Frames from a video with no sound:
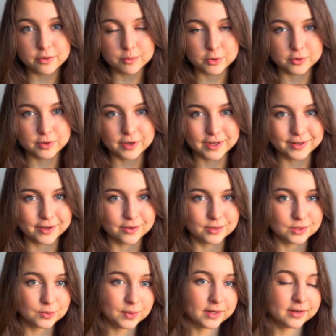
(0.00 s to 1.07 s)
more, you can go
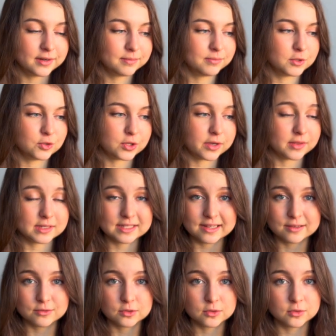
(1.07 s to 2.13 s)
on Twitter to check this
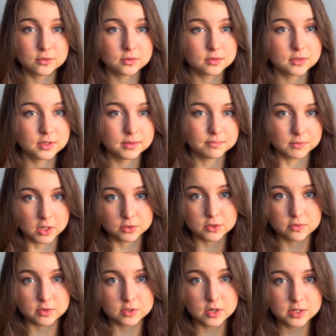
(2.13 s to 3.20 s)
out or go
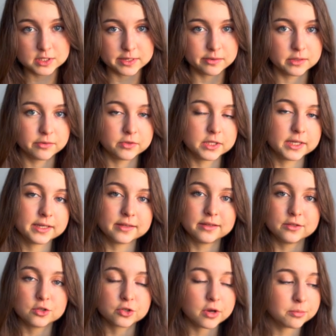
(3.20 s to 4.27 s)
to the docs. I'll leave a link in
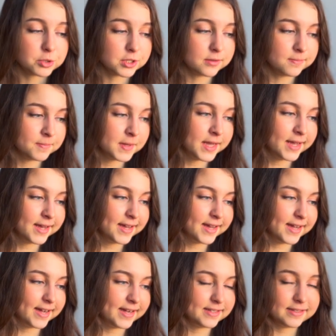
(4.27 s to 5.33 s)
the description.
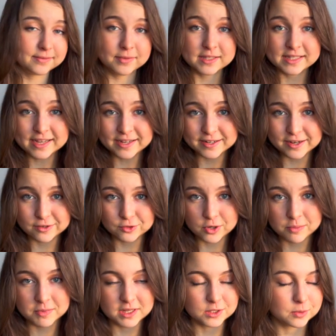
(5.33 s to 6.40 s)
And the second
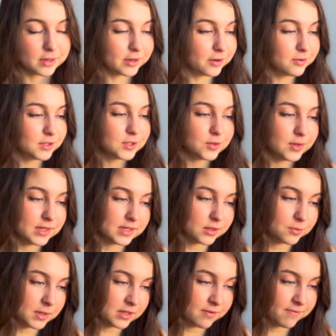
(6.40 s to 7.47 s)
airdrop that we're going to is
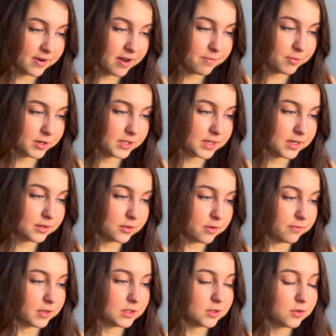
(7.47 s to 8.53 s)
a 25%
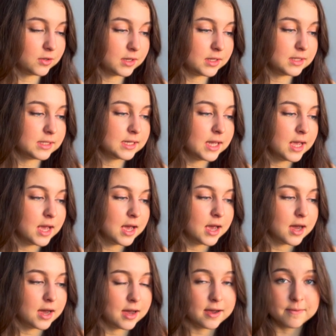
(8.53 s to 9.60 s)
of the tokens
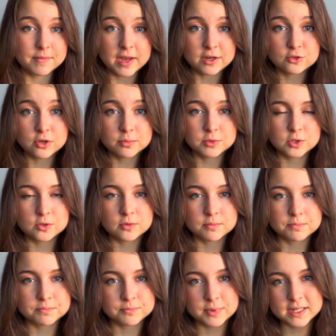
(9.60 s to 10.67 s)
airdrop
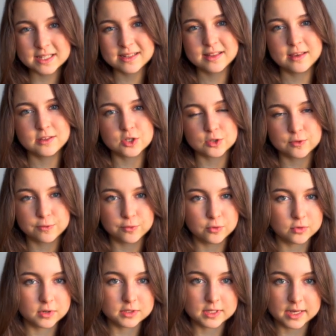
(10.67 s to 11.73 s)
to practically just
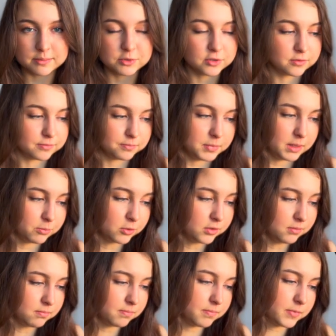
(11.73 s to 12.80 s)
4 types of
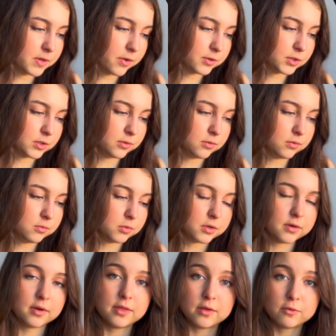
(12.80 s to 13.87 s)
people: those who
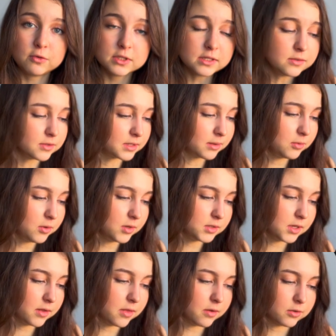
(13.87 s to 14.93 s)
were in the Ordinals
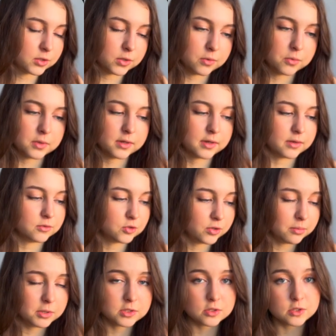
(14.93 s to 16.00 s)
community, those who were
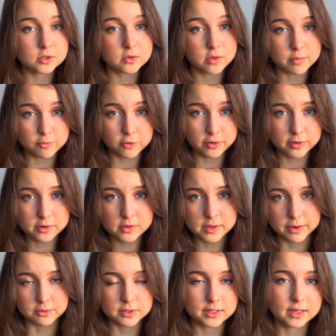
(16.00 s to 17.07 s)
contributors to the
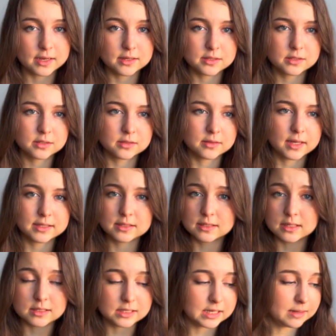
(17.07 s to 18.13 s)
protocol, I would guess
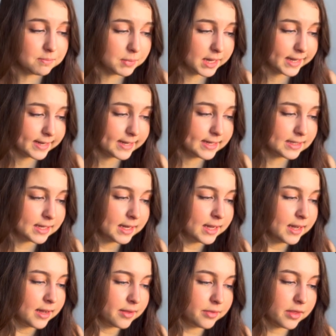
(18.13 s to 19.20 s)
that's the team behind,
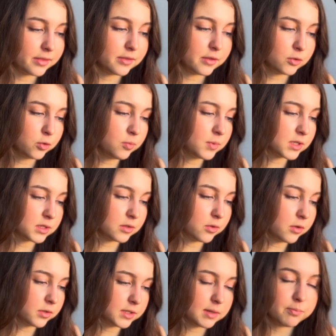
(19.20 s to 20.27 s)
then the Lumoz
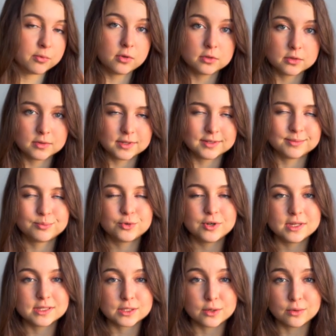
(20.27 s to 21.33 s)
loyalty
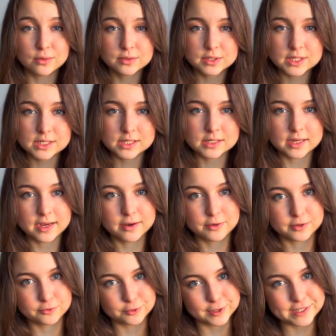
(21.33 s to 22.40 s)
points holders.
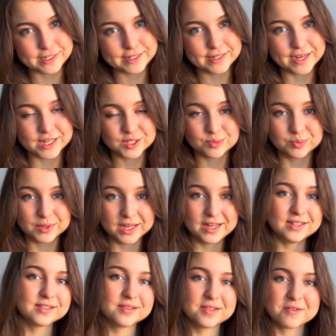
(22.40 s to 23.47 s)
I already
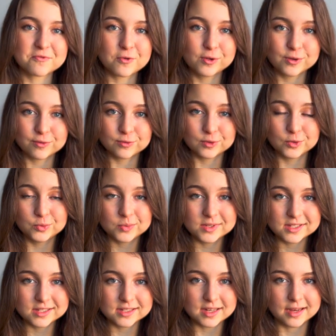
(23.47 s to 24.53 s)
explained the role of
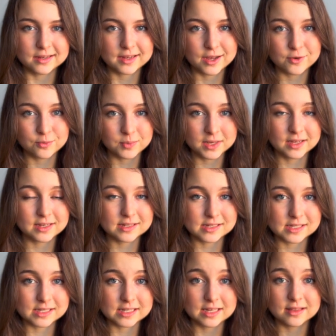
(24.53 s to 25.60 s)
Lumoz and how big it
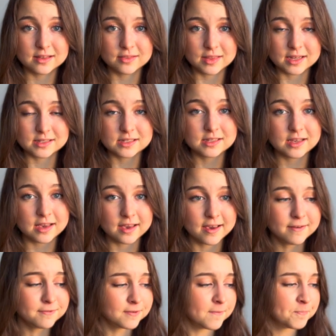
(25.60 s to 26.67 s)
is in the
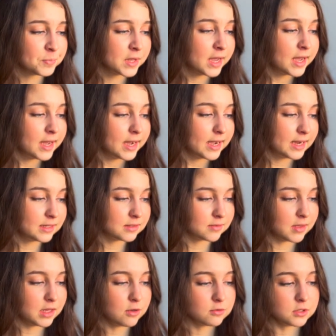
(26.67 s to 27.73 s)
ZKF, and
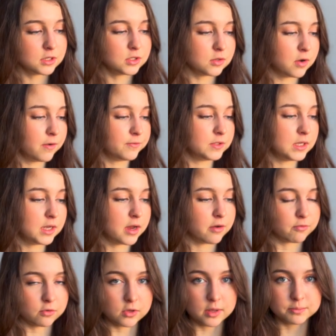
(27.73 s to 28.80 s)
the users of
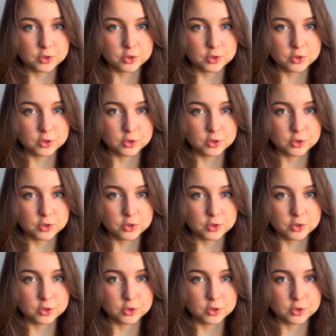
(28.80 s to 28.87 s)
ZK rollup